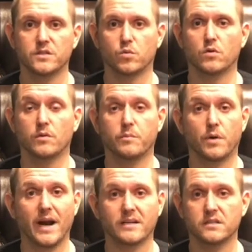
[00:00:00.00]
We're going to
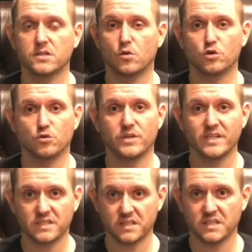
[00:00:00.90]
practice social
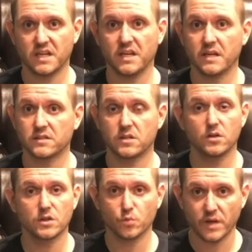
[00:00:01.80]
distancing as good
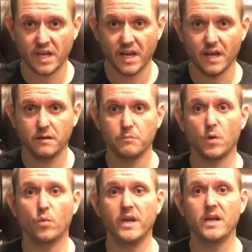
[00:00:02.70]
as we can,
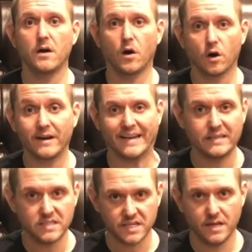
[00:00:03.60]
but we are
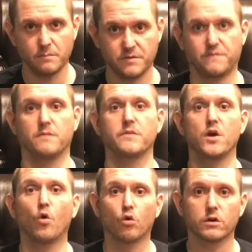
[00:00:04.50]
exempt from the
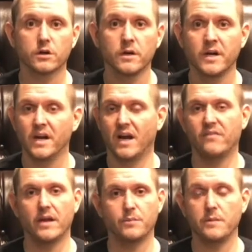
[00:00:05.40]
order. I've
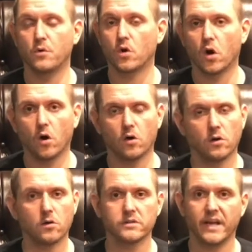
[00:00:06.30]
had people call
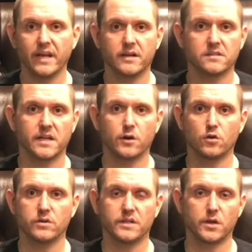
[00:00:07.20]
all day because they
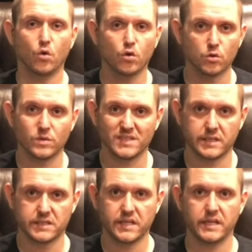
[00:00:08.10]
heard that the order was
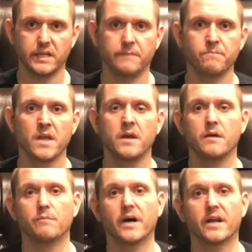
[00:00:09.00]
extended,
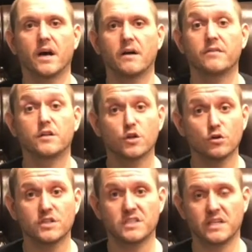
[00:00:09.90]
but the
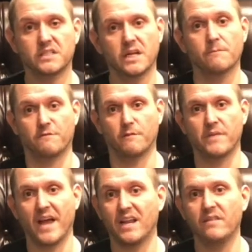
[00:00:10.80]
church is exempt from
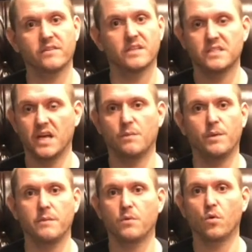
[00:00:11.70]
that. Even the 10
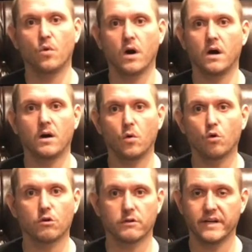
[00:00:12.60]
people
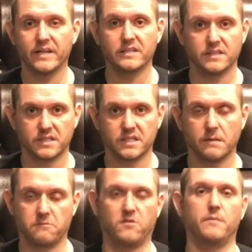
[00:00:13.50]
order, it is
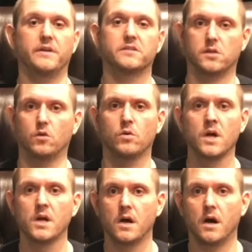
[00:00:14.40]
exempt from it. So
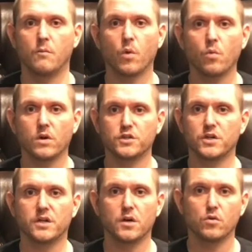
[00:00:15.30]
we want you
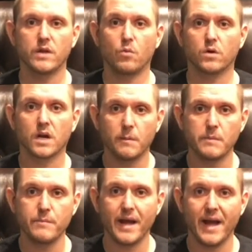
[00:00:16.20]
to know that we're
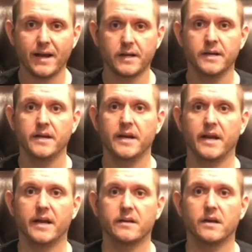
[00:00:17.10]
coming back,
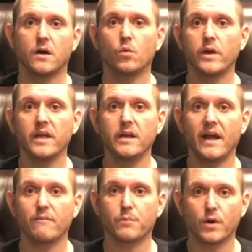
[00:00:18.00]
and we
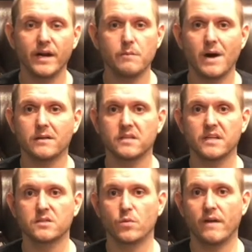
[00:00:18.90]
have prayed about
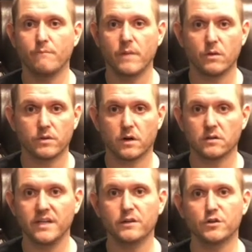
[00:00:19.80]
this. We have met with our
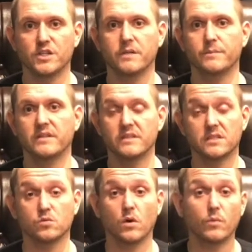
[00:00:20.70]
leadership, and this
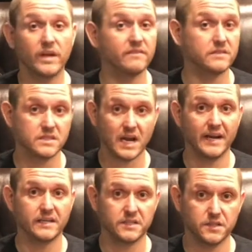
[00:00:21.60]
is what we have
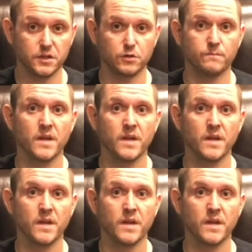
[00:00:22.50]
decided to do.